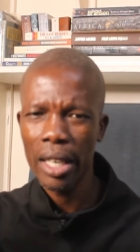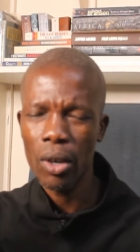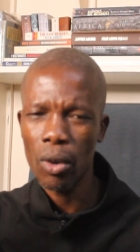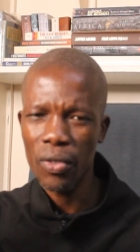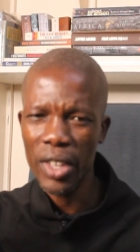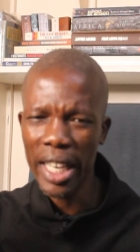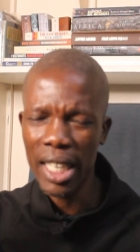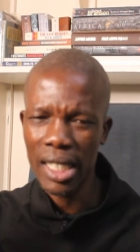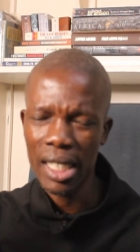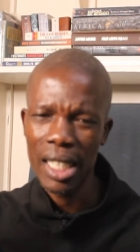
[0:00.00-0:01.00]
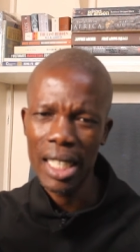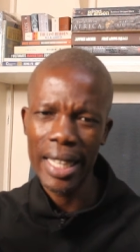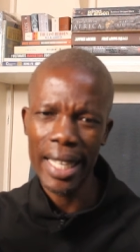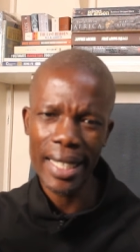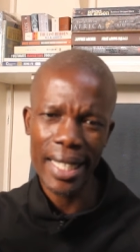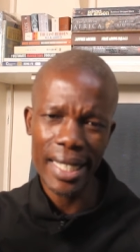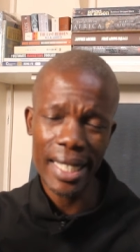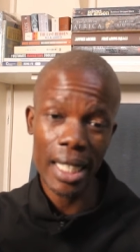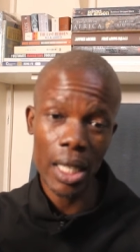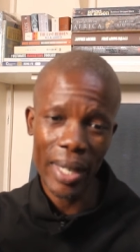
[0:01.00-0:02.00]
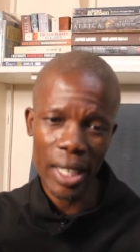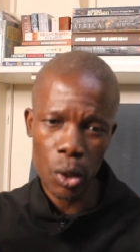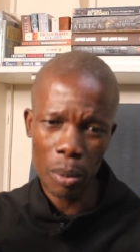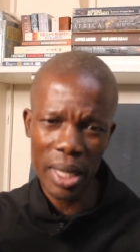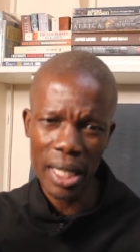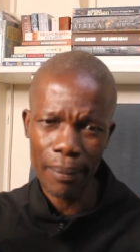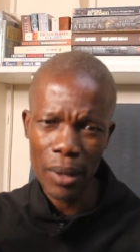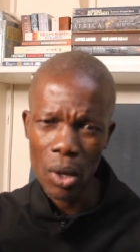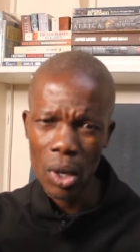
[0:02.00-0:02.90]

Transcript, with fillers: uh, of theirs that they say they were adopting,